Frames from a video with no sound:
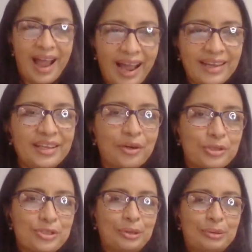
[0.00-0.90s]
hay
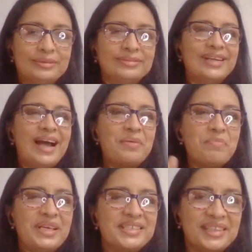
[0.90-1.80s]
negocio, hay
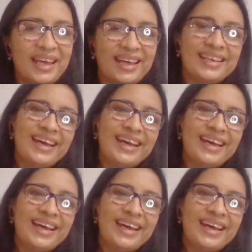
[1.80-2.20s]
business.